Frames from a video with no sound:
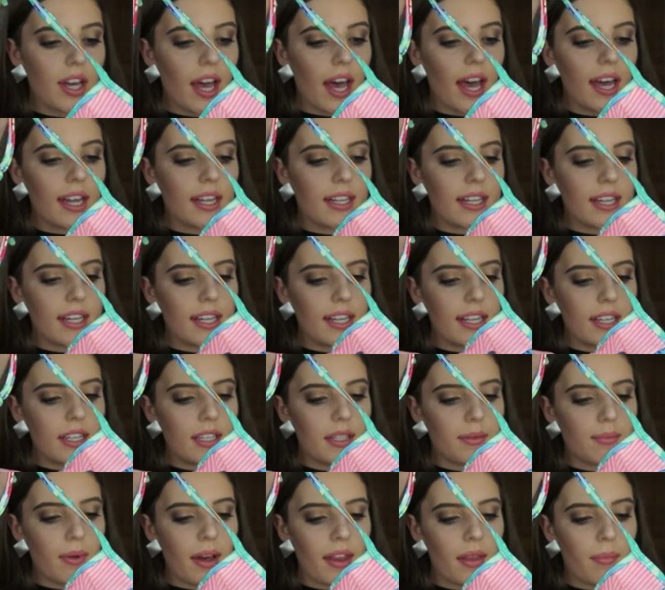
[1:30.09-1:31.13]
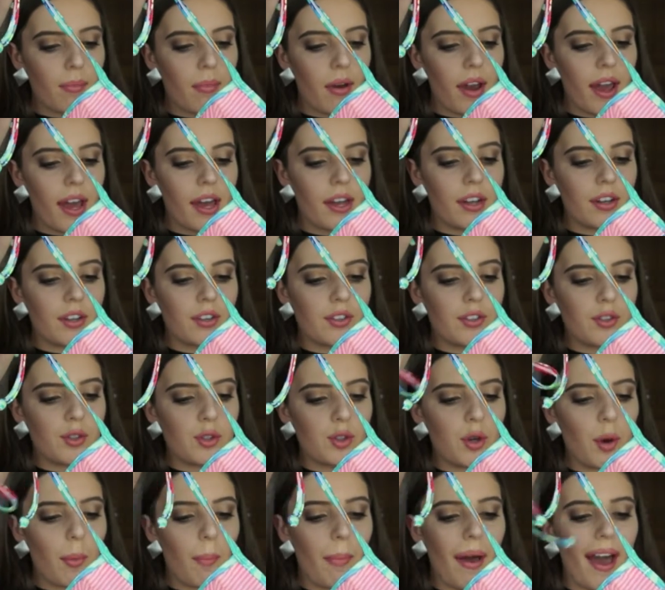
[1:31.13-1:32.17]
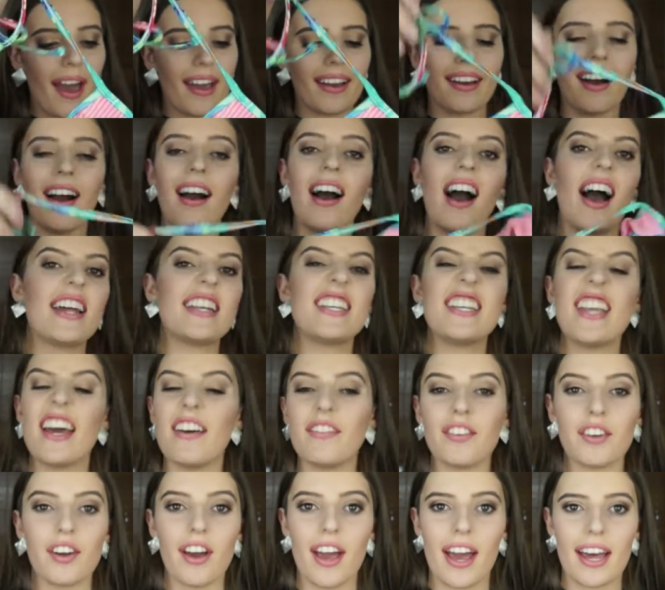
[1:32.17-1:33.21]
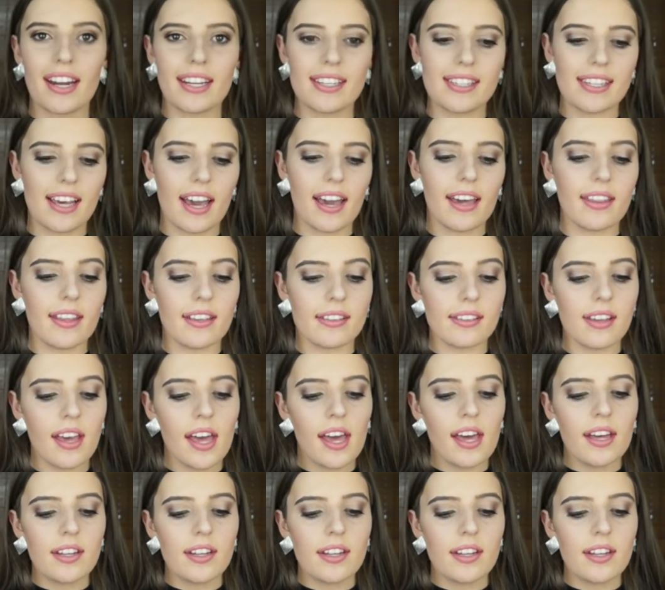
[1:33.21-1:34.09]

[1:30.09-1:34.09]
and it is by the brand Topanga. I never know how to say this.